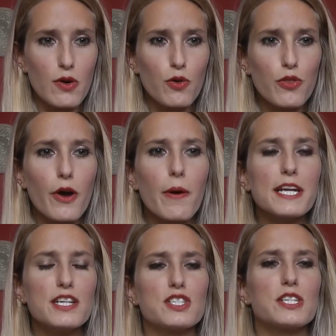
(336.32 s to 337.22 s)
although I
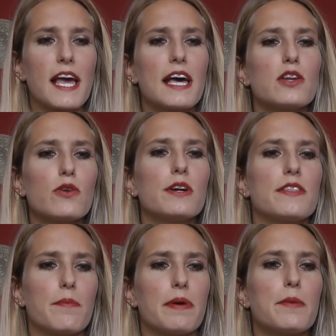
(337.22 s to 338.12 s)
used to get
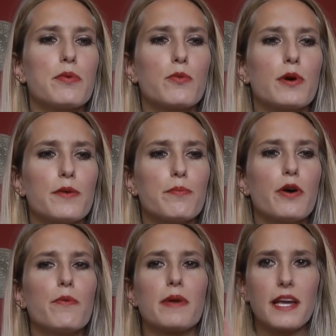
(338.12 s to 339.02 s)
annoyed that people wouldn't
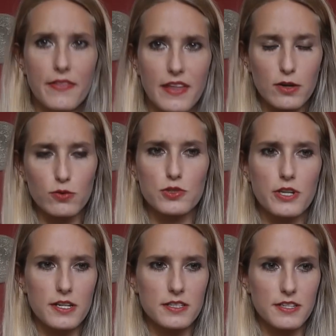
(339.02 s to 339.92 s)
put me in that
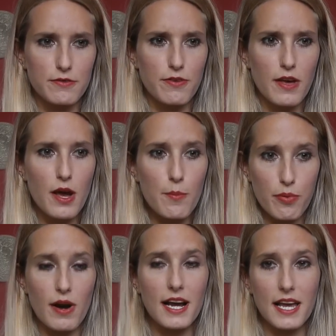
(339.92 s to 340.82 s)
alternative
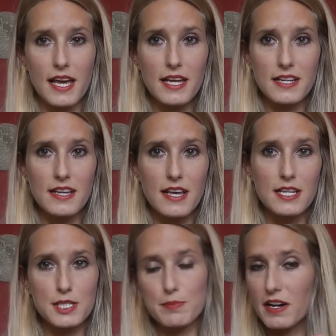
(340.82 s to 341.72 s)
bracket,
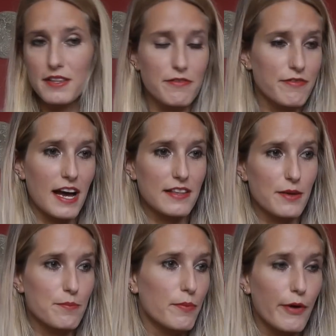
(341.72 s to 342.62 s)
despite the fact
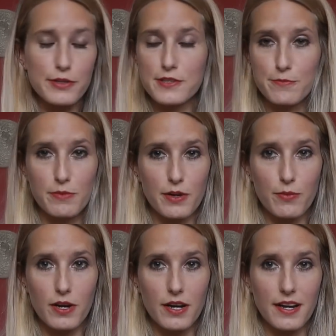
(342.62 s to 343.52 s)
that most of my
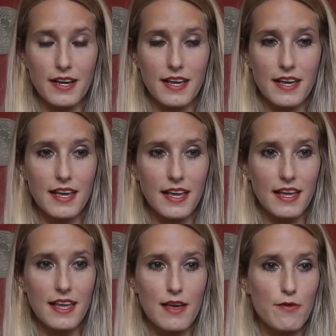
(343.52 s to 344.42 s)
work
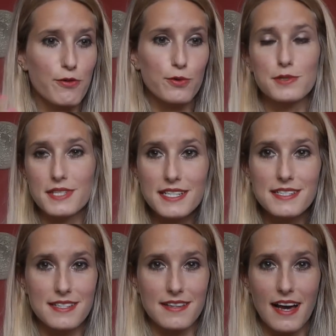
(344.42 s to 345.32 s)
falls
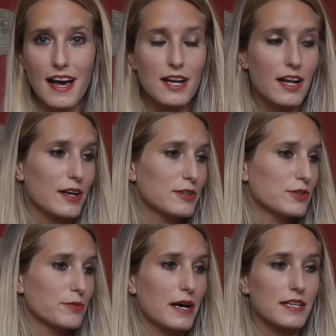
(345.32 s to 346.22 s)
into that, I
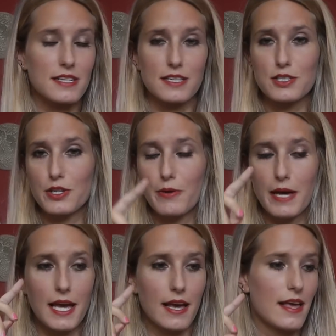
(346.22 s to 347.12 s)
talk about
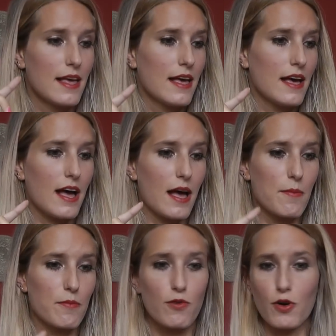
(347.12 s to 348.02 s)
tattooing,
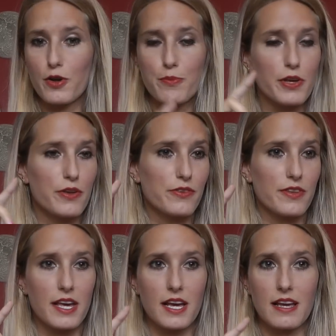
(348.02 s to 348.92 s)
rock
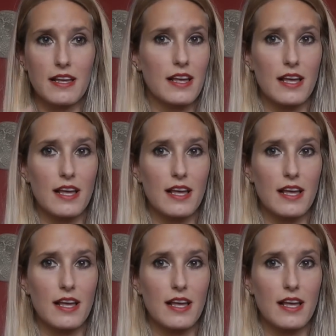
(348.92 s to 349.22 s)
music,